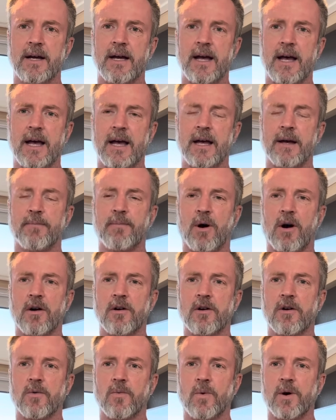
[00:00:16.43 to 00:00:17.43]
a
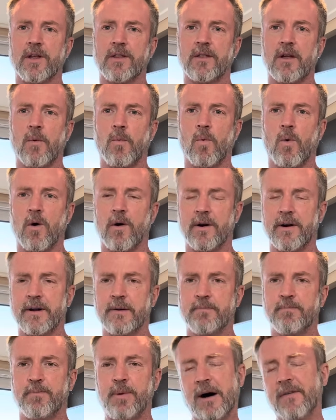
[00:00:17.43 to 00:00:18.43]
partner with
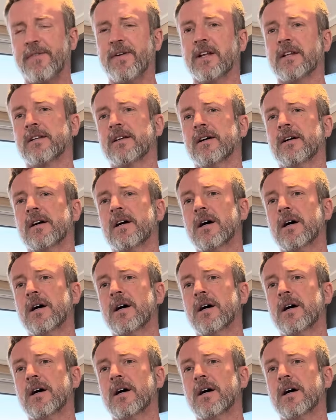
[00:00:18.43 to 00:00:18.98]
Warren Buffett.